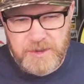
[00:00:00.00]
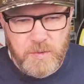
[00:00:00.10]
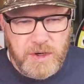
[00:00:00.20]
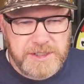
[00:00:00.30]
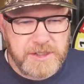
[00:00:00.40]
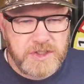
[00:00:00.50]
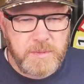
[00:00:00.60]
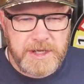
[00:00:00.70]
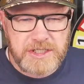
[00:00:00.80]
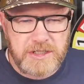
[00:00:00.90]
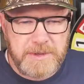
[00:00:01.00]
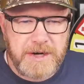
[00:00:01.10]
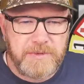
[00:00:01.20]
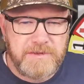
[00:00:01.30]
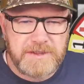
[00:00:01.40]
what's so special
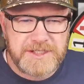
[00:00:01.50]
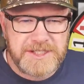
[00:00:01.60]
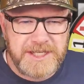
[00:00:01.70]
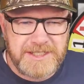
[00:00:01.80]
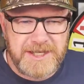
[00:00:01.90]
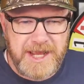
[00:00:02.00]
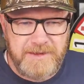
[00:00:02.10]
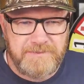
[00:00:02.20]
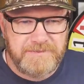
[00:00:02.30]
about River to Sea's name?